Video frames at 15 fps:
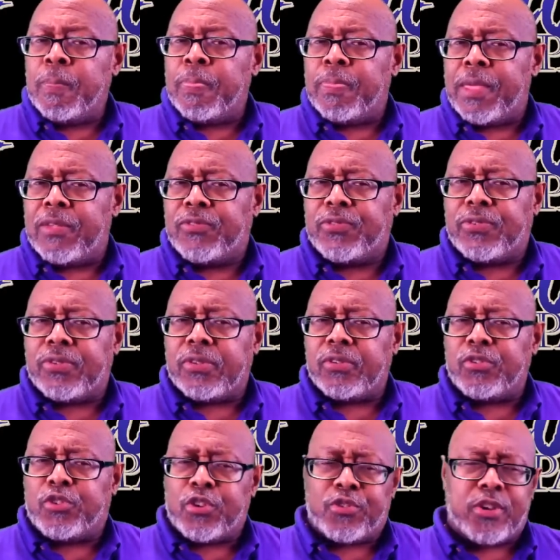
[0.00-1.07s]
That's
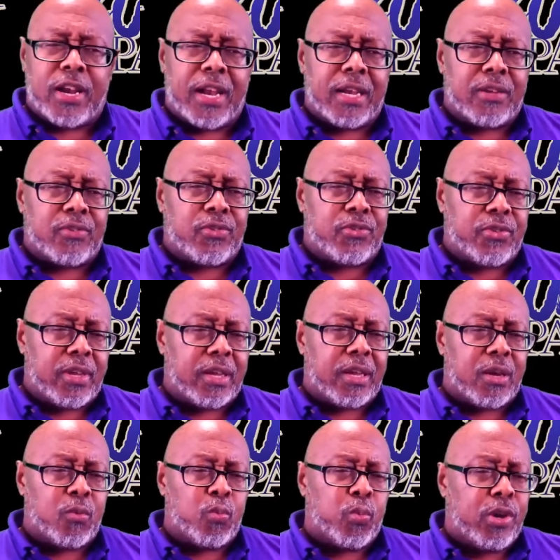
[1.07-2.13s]
just like singing,